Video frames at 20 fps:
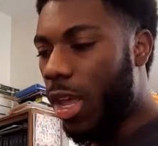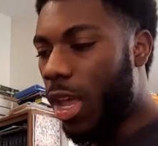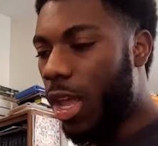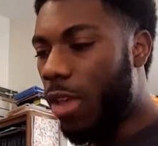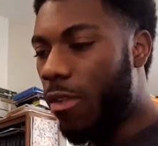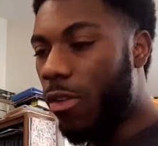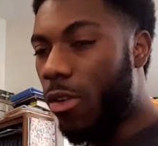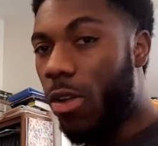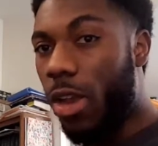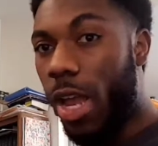I
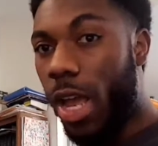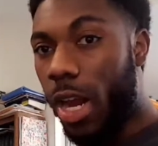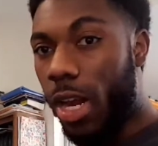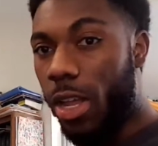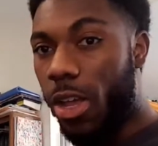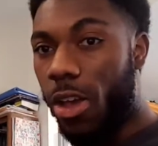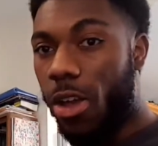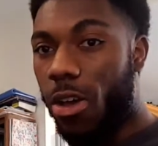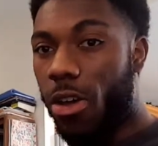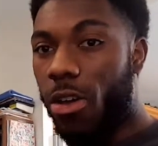ain't even gonna lie
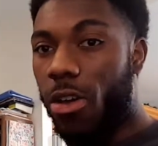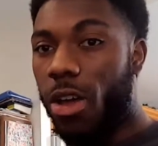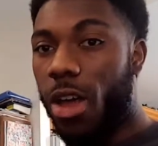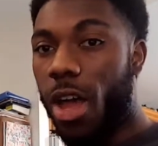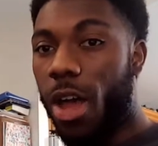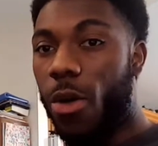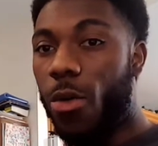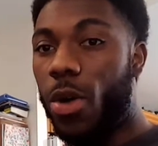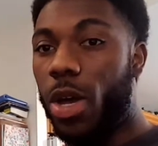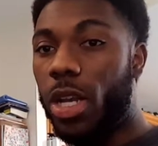to y'all,
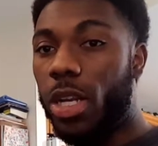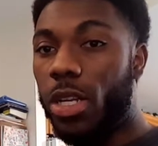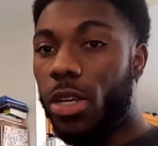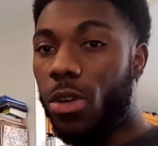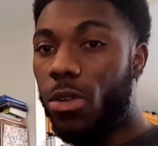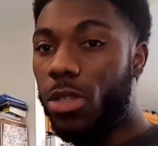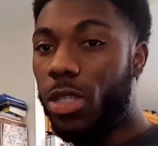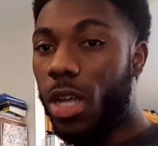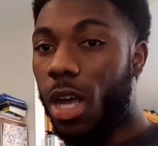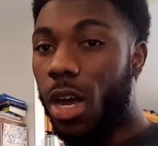I wasn't
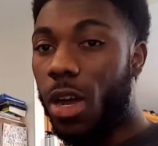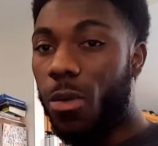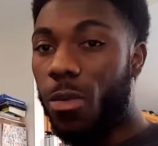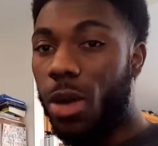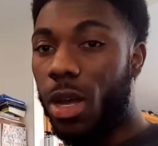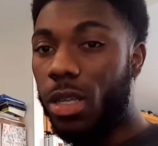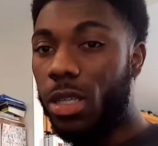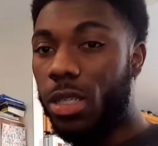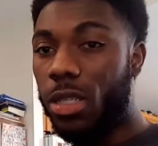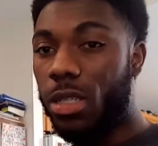gonna talk
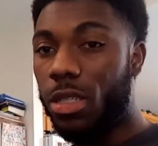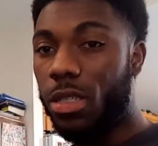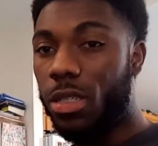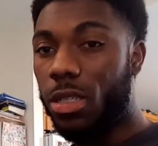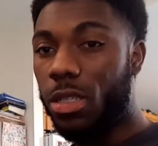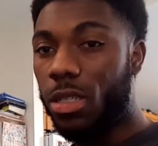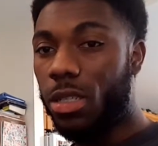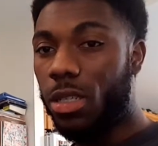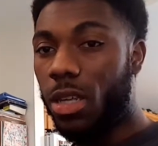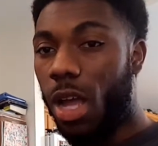about
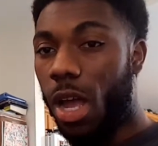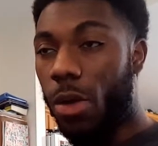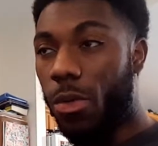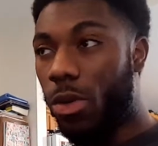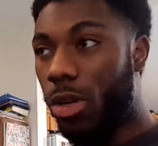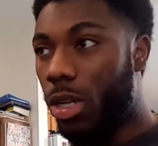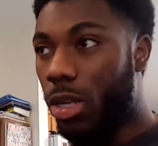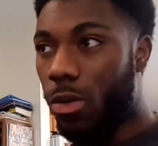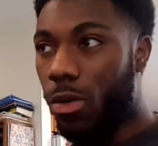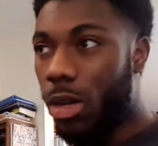this. I
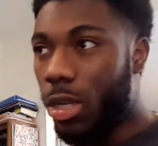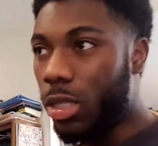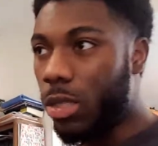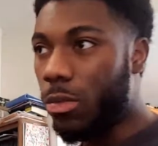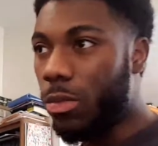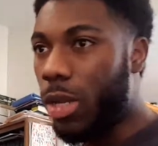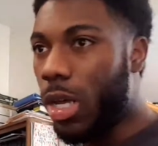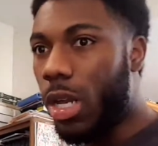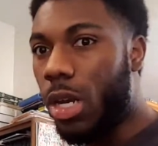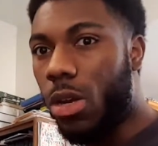really
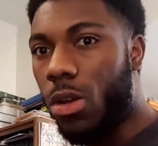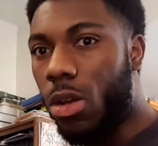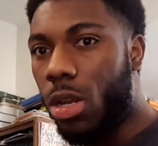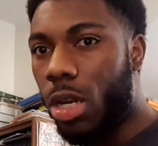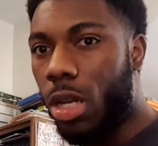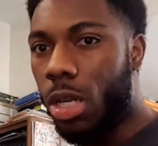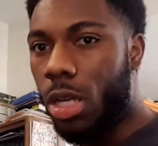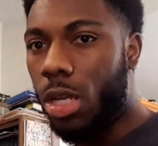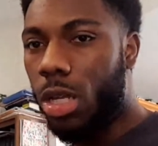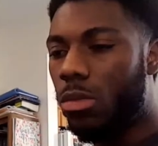wasn't planning
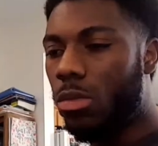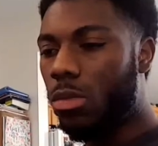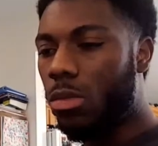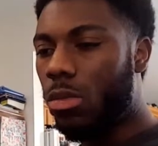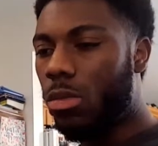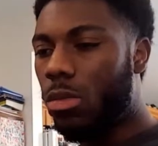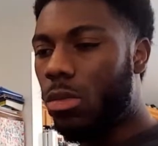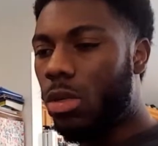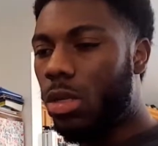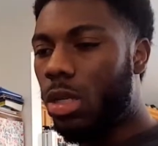on it.
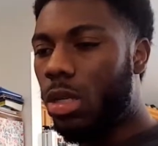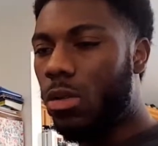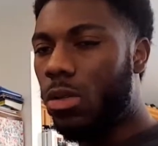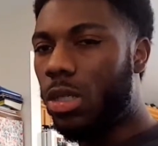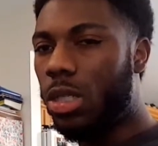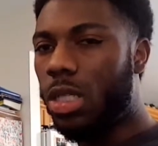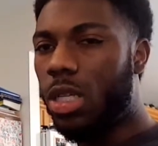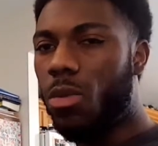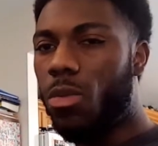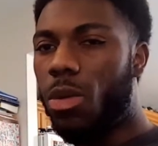It was
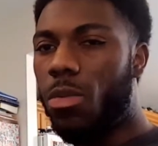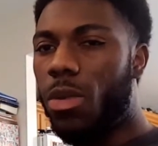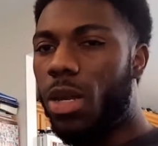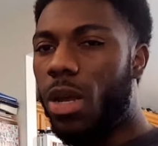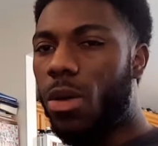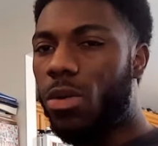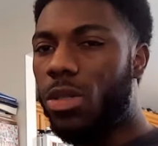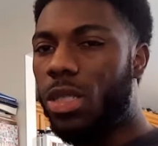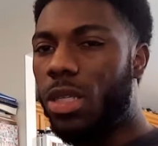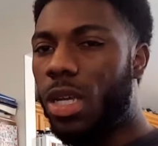just something in me
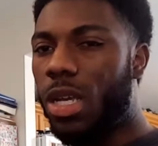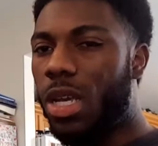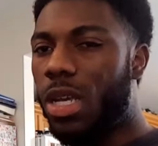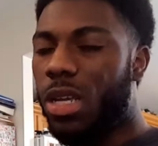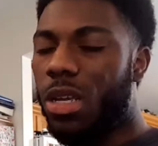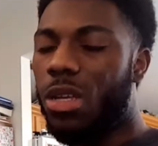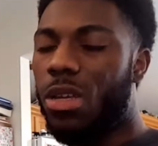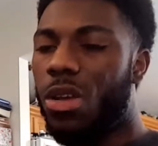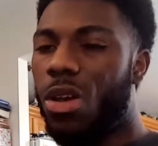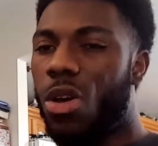that was
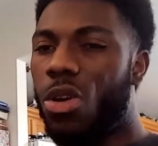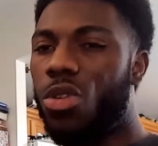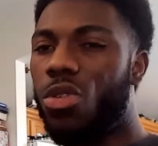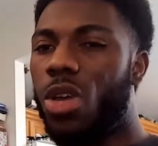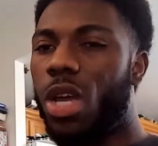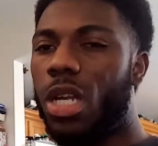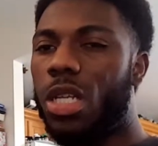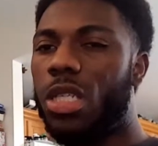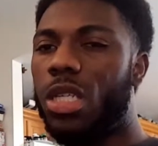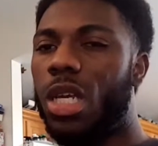saying, oh, you
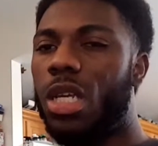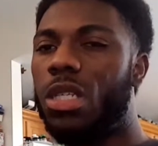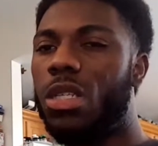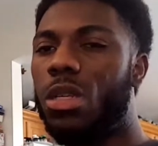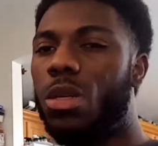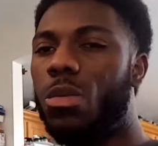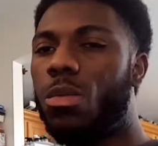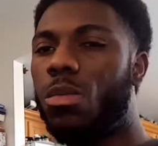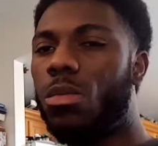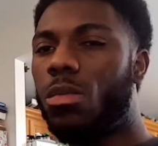gotta say
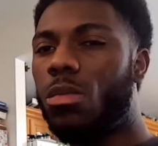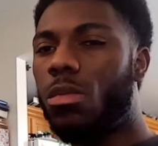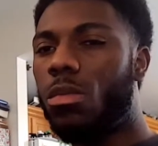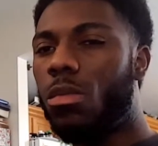something.